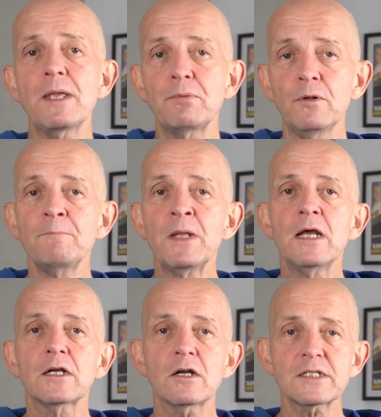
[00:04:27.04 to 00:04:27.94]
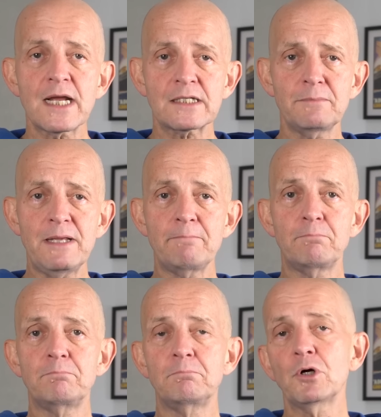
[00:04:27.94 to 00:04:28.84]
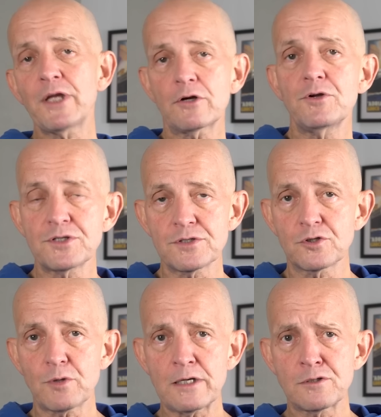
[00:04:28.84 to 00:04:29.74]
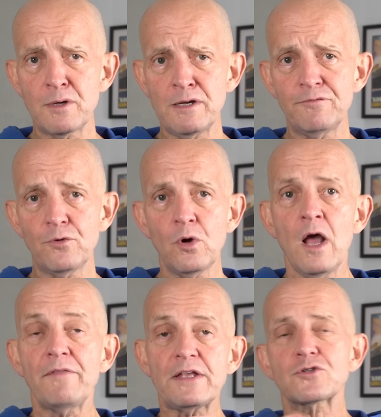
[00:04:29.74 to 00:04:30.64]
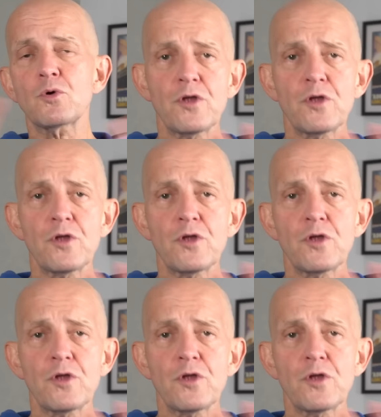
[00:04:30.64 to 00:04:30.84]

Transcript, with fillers: people contact me booking cruises in 2024. They saw